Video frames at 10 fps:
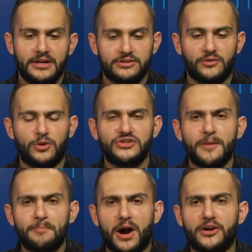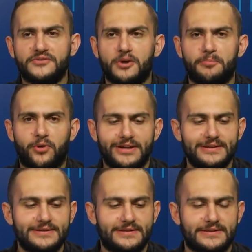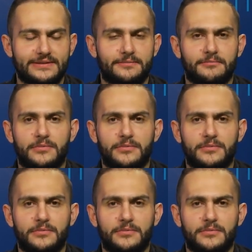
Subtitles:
So it was not part of the operating system.